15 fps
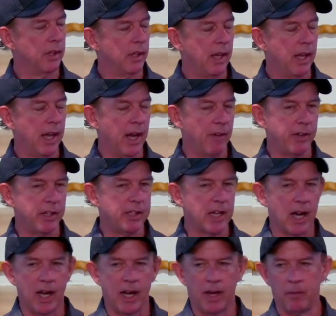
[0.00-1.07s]
Every
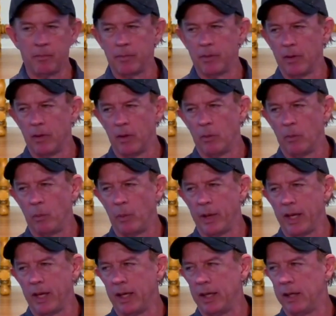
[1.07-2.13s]
time
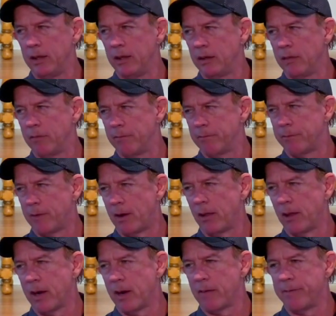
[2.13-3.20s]
we fall
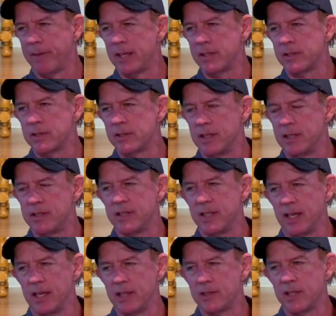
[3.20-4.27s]
on our faces, He
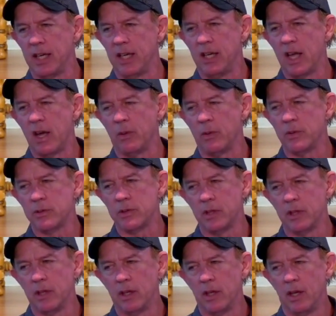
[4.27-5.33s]
sees, He knows
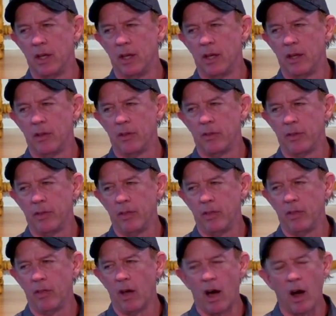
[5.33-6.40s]

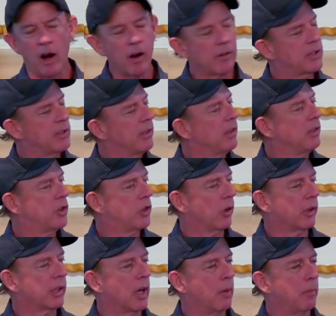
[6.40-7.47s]
our
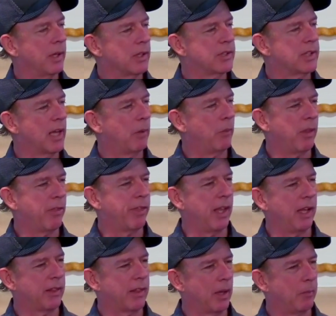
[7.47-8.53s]
shortcoming is that we
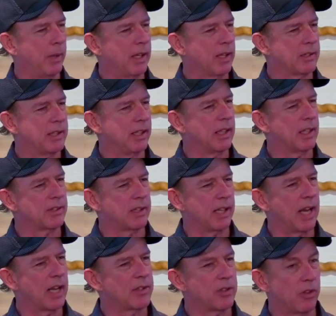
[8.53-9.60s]
think that because he doesn't
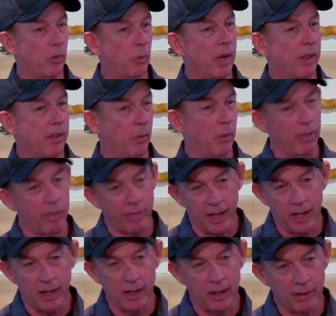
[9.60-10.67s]
answer the way that we
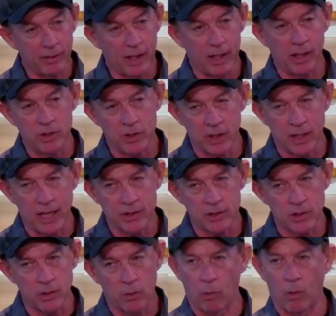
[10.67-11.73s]
think that he should
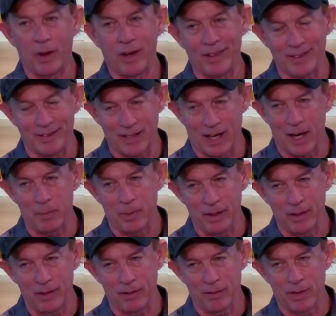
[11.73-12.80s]
answer, or in the
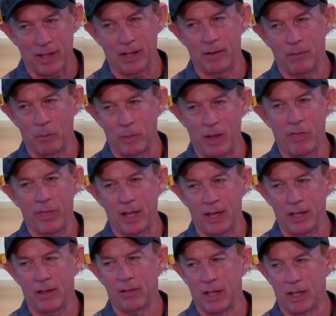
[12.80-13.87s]
timing that we
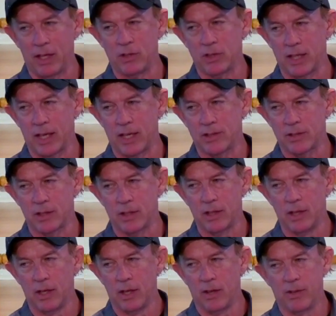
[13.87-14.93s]
think that he should answer,
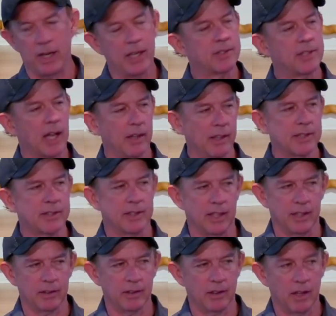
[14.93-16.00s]
that he's not listening.
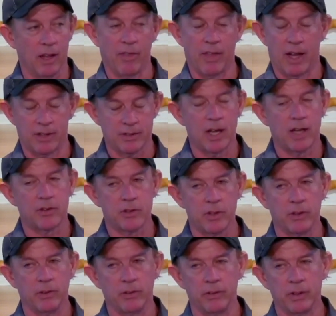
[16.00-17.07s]
And that is not
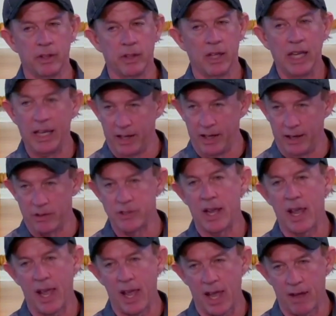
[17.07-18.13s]
true. He hears
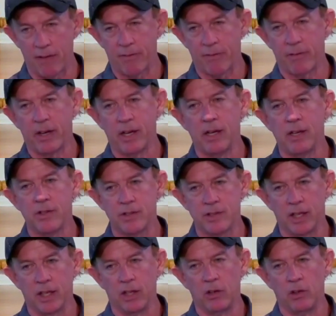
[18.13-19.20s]
every
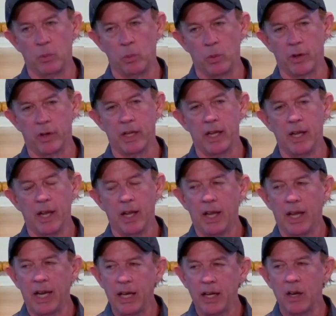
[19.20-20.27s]
single word.
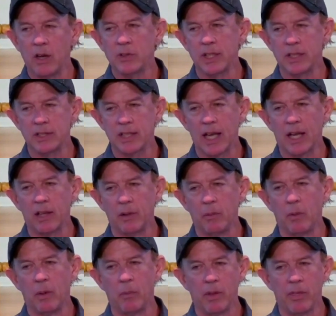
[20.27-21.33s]
He knows exactly
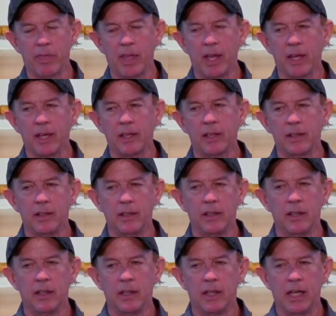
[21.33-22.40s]
what we think.
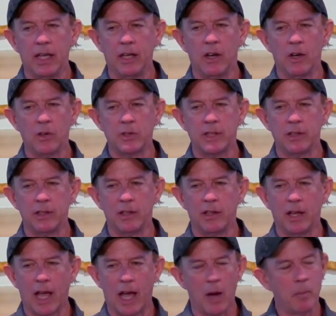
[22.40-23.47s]
He knows
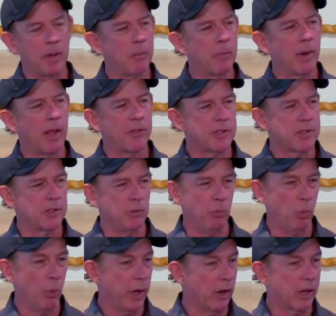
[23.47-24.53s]
how many breaths
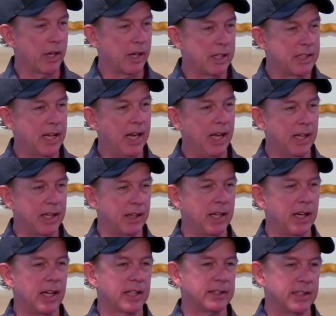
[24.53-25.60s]
we are going to take in the
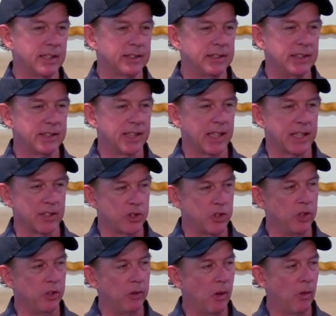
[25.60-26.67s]
next 60 seconds. Do
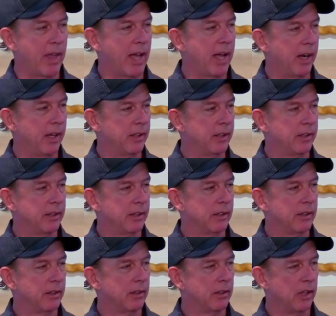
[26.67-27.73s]
you know that?
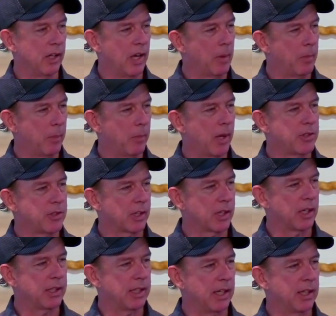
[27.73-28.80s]
Do you know how many breaths you're going
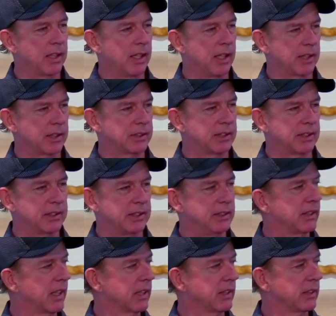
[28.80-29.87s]
to take in the next 60 seconds?